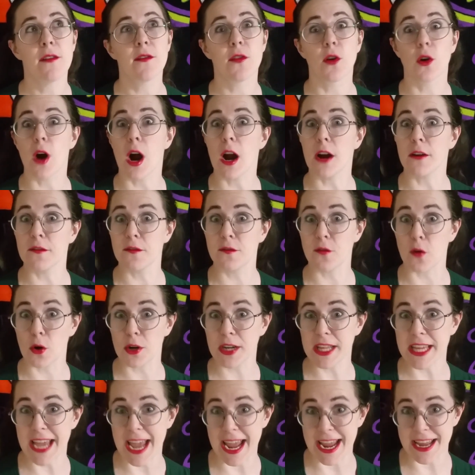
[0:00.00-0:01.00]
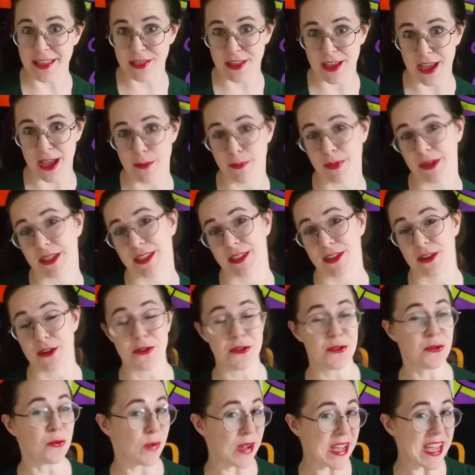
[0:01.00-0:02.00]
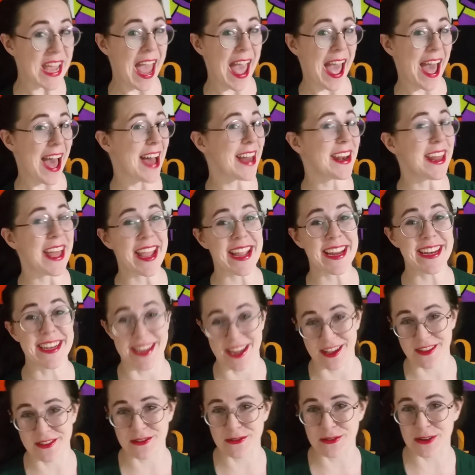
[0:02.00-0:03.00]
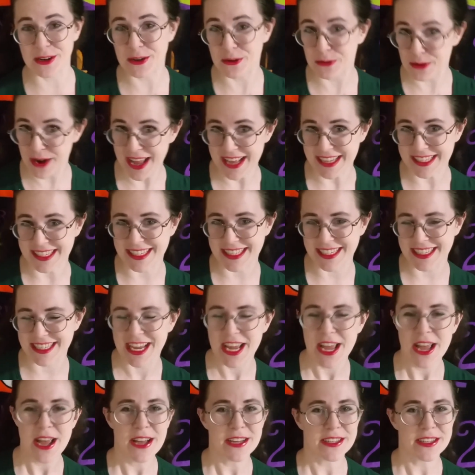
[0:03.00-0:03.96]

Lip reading: For our 48th episode, we had another request.